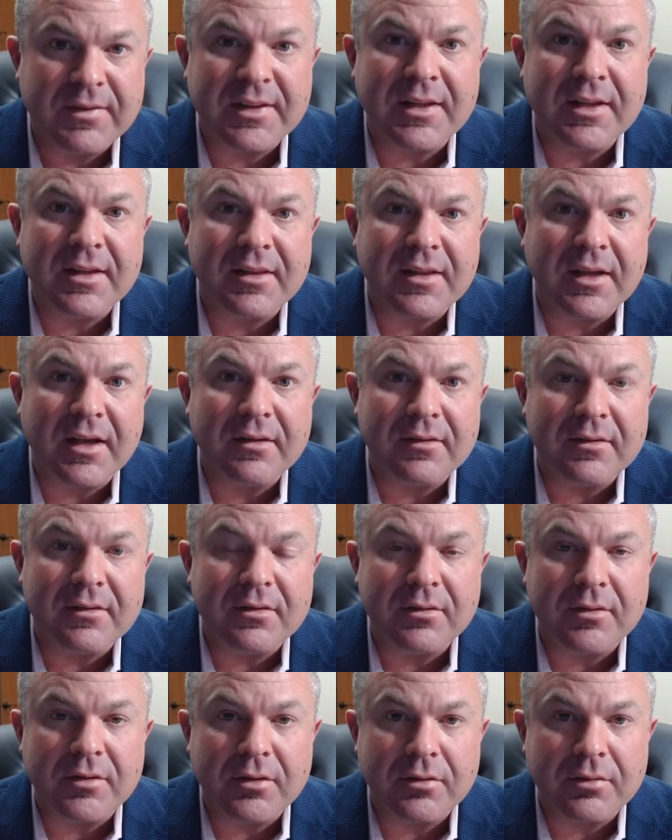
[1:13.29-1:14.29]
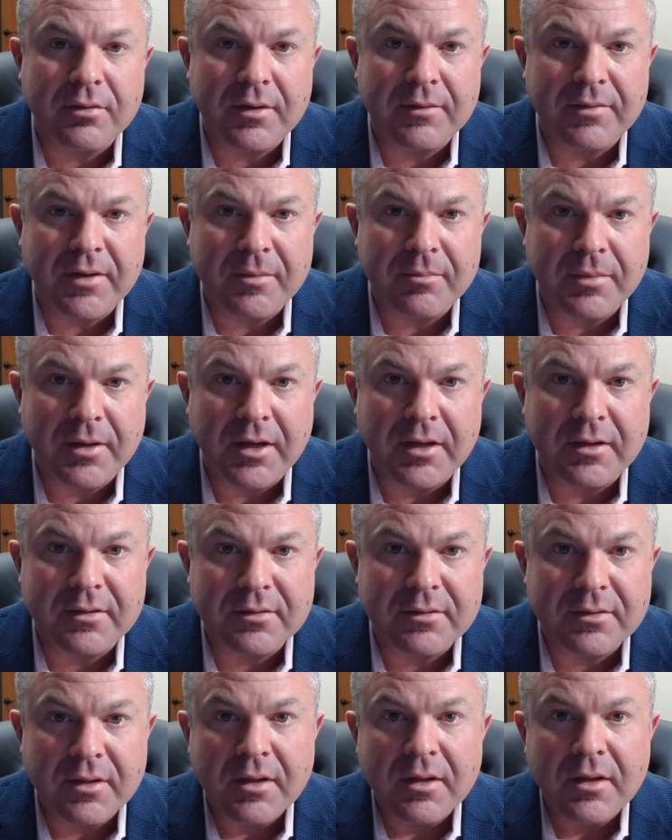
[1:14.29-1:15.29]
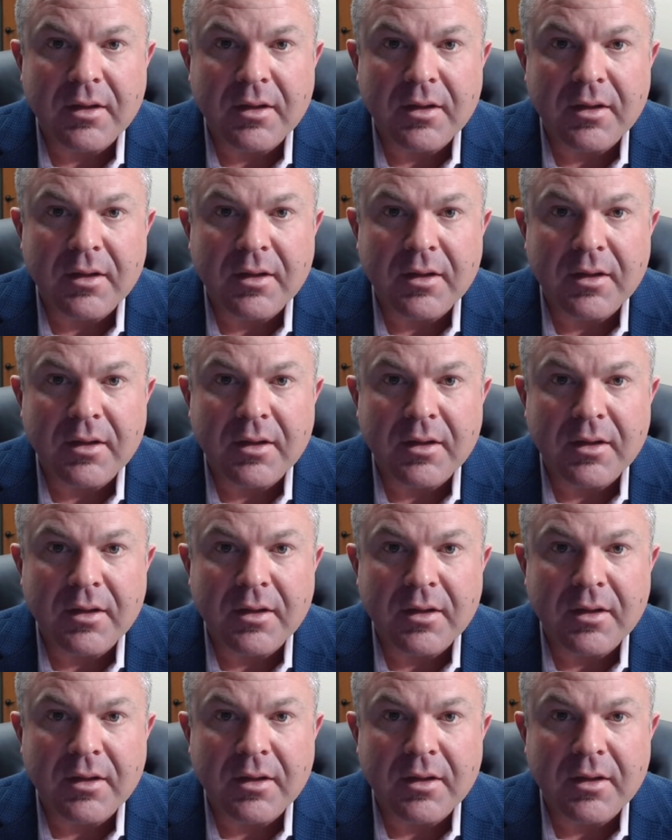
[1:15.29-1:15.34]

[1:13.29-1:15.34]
$15,225.